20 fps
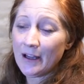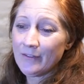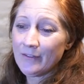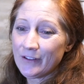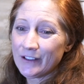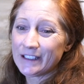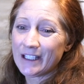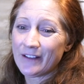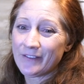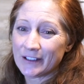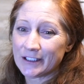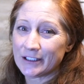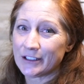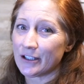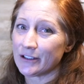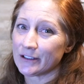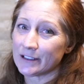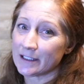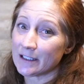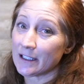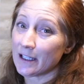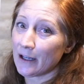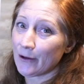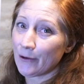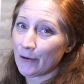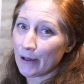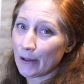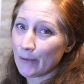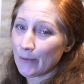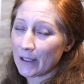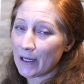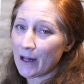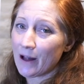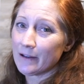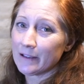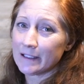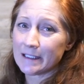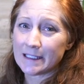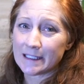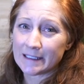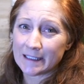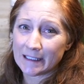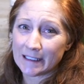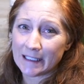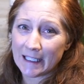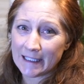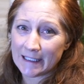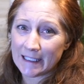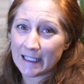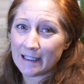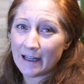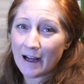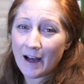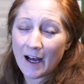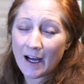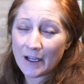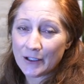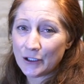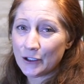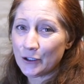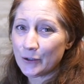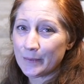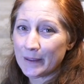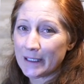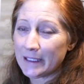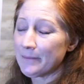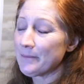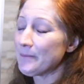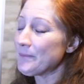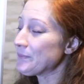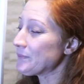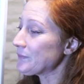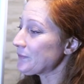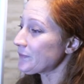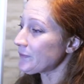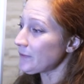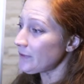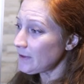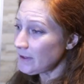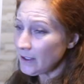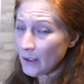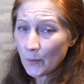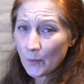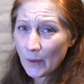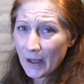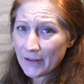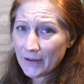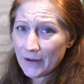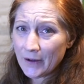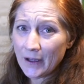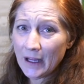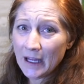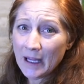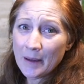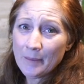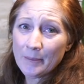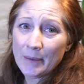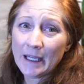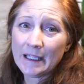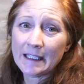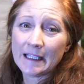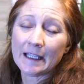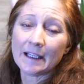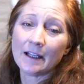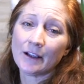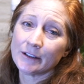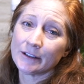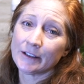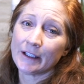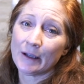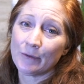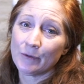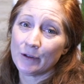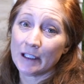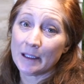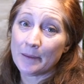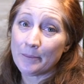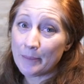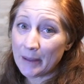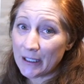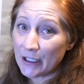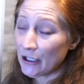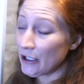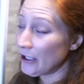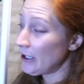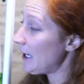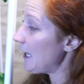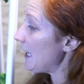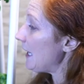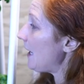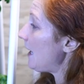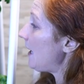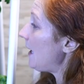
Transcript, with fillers: First off, it starts to not grow at all. It doesn't like that hot, humid weather, but it can also get really bitter.